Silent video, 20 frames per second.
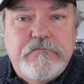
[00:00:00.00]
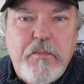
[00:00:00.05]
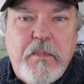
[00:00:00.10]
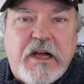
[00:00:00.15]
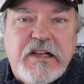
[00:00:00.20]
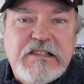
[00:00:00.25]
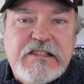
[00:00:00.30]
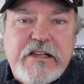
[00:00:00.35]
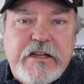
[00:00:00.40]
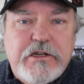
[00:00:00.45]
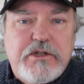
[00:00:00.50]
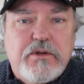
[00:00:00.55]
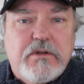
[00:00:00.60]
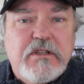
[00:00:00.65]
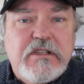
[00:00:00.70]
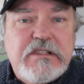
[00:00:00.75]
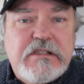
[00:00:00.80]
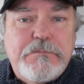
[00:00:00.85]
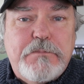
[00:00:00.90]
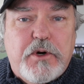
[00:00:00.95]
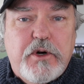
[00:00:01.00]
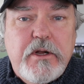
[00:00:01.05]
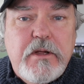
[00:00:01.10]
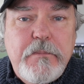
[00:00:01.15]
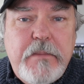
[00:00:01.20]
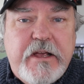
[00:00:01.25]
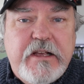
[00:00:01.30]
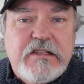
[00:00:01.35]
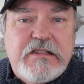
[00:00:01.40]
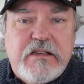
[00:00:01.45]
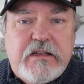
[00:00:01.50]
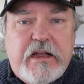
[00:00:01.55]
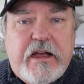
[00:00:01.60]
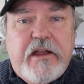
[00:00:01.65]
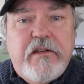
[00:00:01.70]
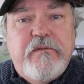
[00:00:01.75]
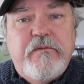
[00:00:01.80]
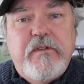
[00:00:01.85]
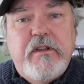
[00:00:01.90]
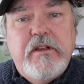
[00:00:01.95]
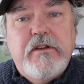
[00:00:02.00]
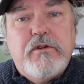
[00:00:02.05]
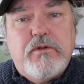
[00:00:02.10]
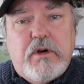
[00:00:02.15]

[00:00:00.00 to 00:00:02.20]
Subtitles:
My schedule is pretty basic. I feed